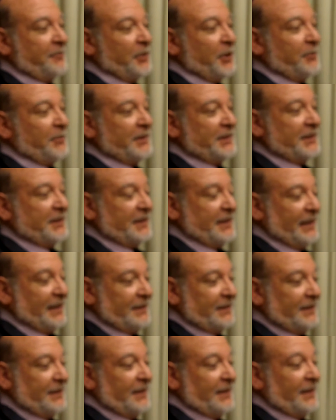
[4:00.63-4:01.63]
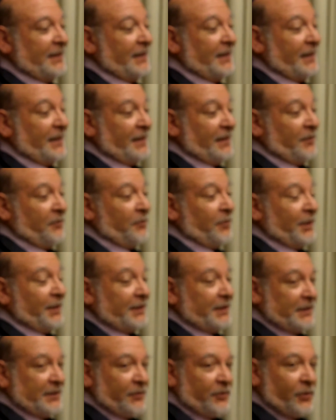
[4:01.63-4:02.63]
purposes now.
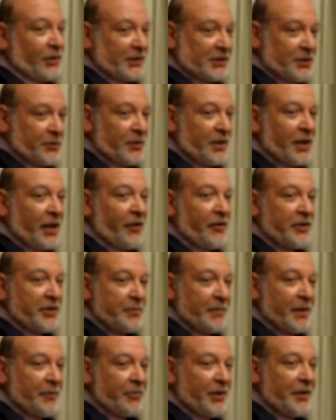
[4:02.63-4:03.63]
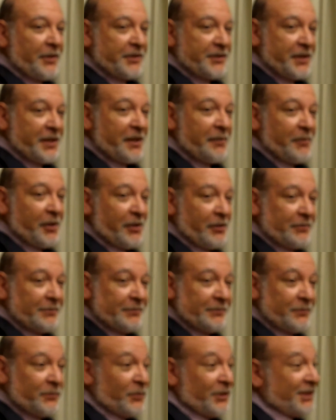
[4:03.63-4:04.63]
One is, of course, to encourage my brothers to come
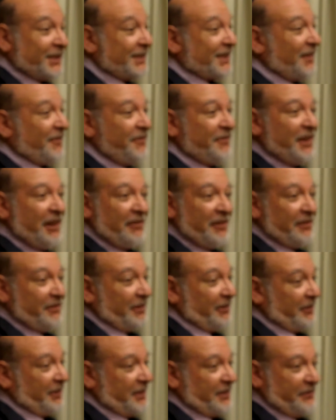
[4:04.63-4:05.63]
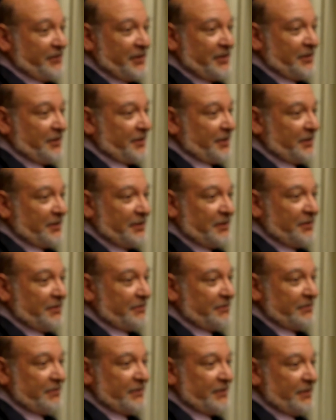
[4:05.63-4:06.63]
home, which is a very, very difficult thing to
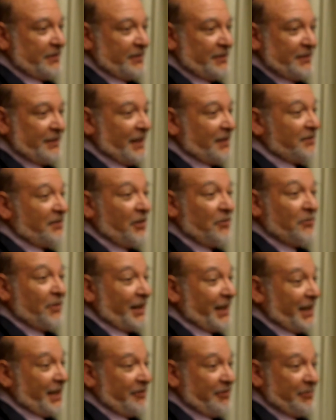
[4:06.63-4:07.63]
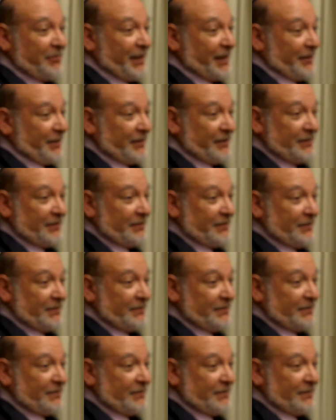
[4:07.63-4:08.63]
do. They don't want to hear about it.
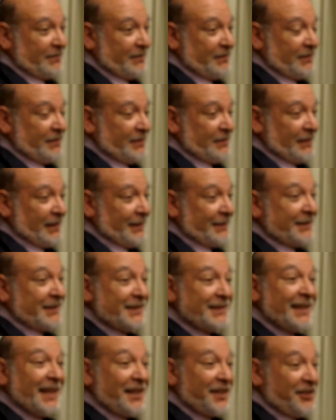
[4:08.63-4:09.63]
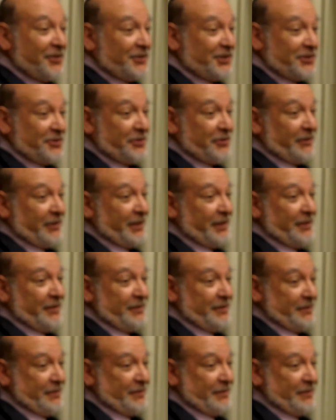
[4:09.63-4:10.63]
And this is not a new story
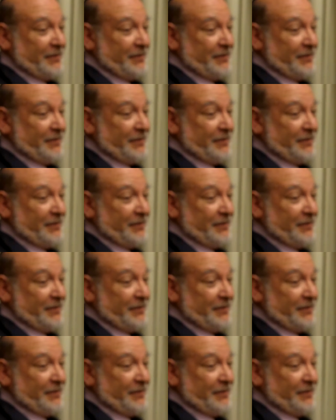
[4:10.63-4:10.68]
either.